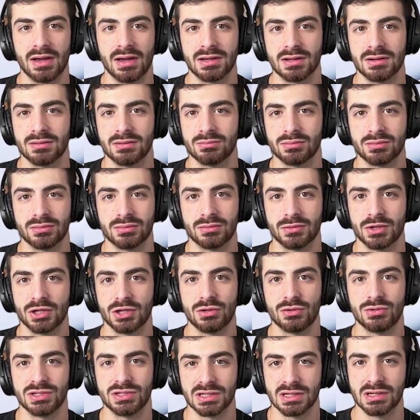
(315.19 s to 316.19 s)
I can
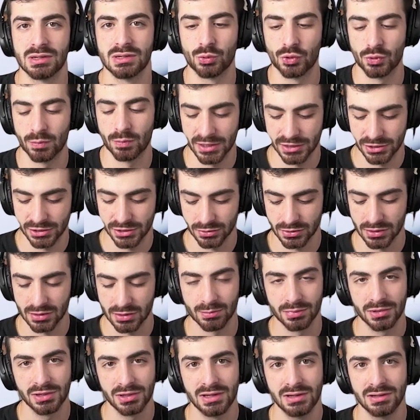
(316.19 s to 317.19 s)
close Keyboard Maestro
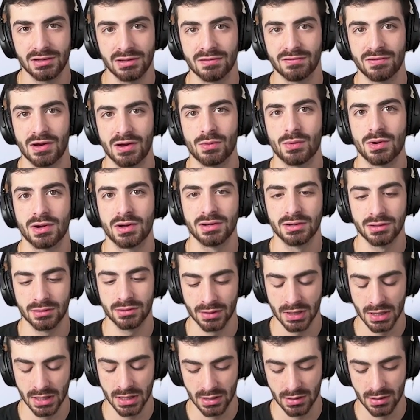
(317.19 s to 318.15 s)
completely if I wanted,